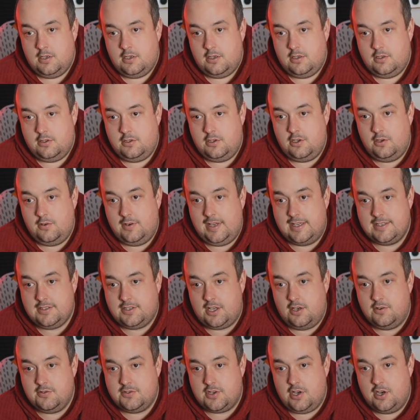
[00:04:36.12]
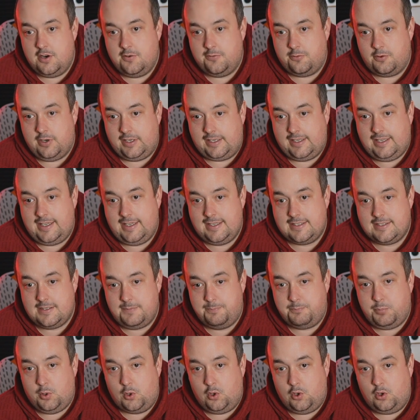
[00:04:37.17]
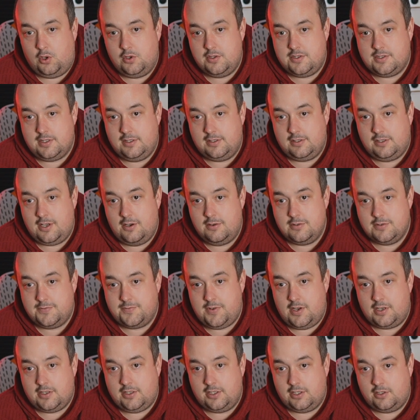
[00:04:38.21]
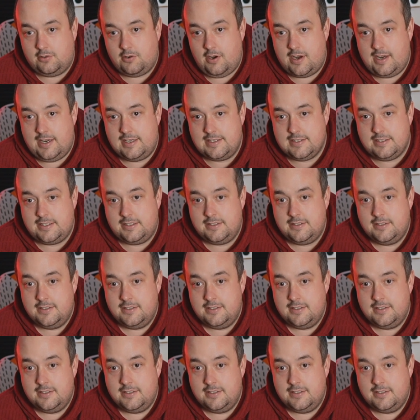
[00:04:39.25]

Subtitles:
Nunes goes over and kicks the boards and goes fucking crazy.